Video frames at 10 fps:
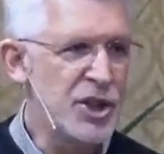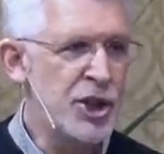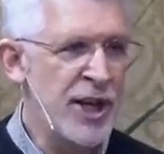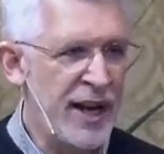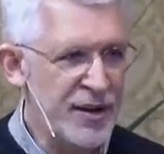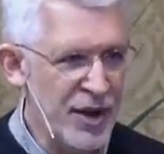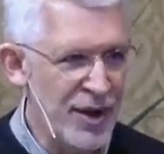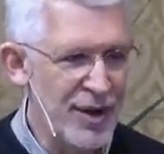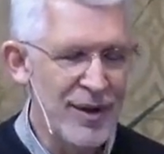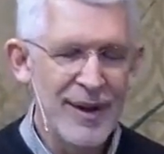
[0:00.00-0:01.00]

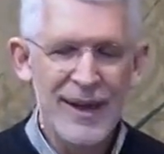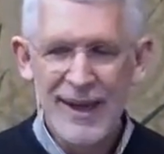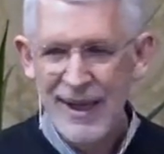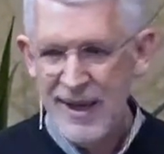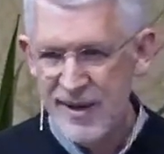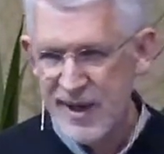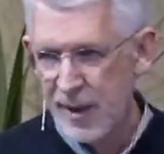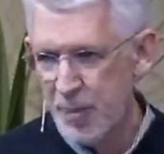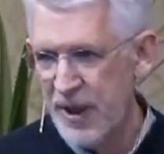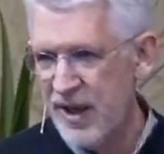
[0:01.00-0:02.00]
gentle, he's
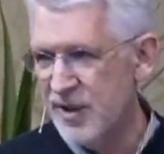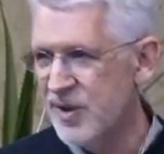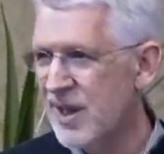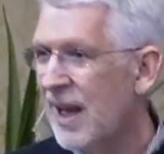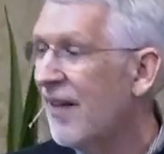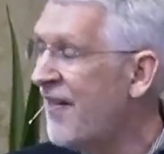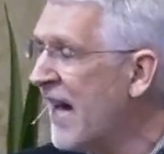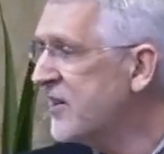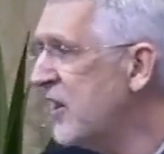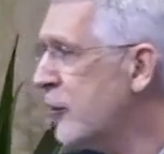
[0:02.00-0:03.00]
at peace.
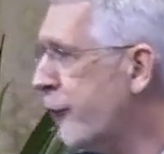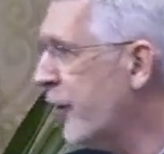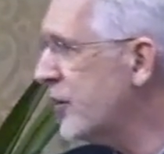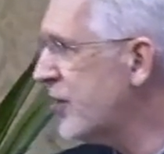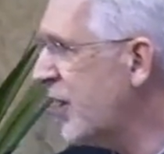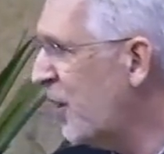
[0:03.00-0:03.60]
That's his first